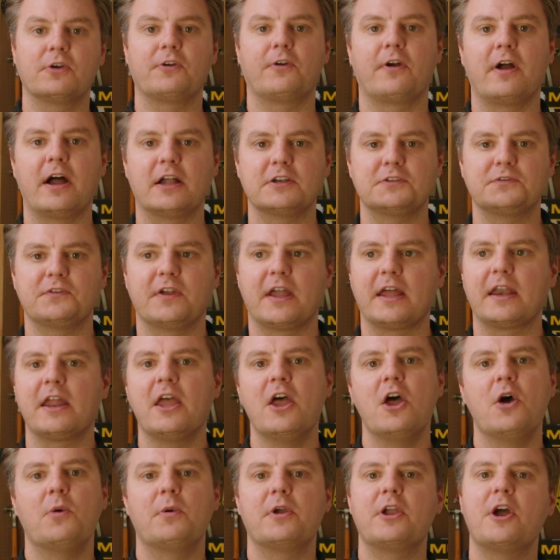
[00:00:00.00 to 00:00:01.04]
Garage Fan.
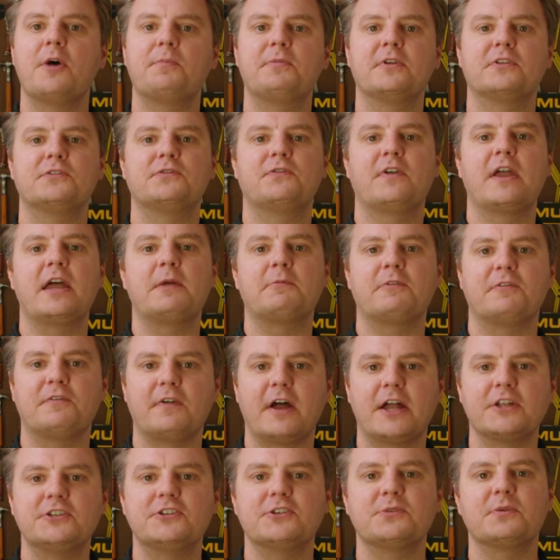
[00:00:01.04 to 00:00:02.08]
We hope this fan
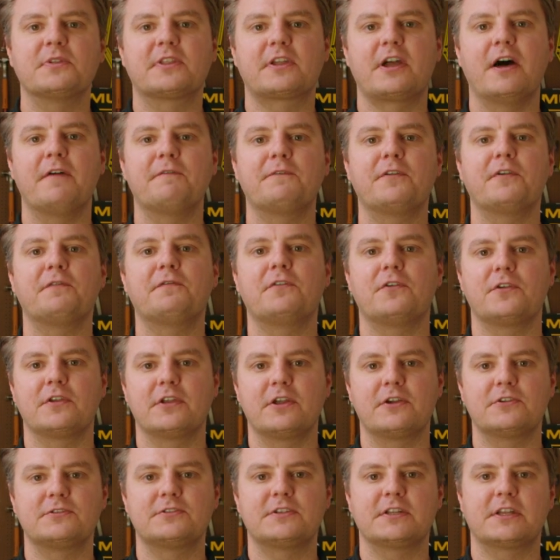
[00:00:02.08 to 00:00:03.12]
provides you with comfort for
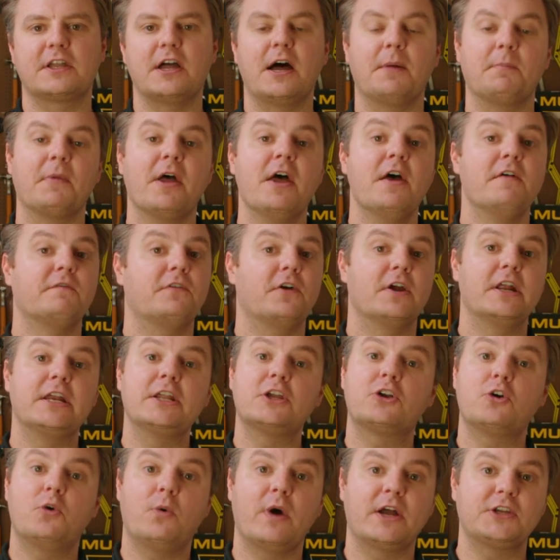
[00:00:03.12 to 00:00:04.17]
years to come. For any
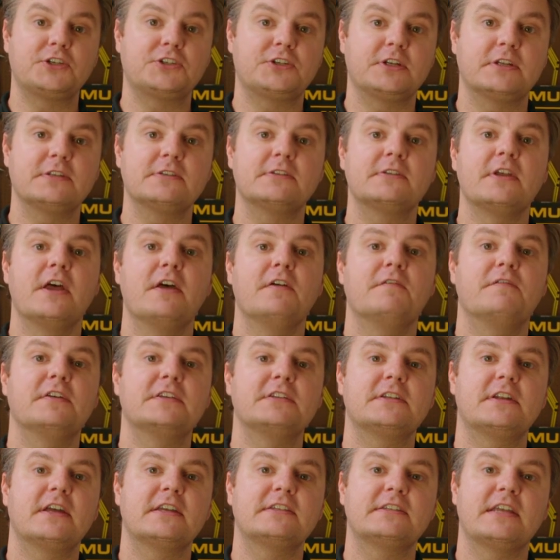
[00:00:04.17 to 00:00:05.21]
questions,
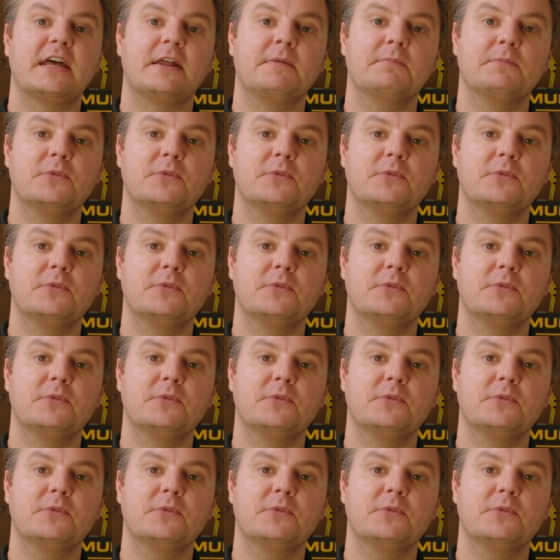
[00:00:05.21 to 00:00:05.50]
visit us at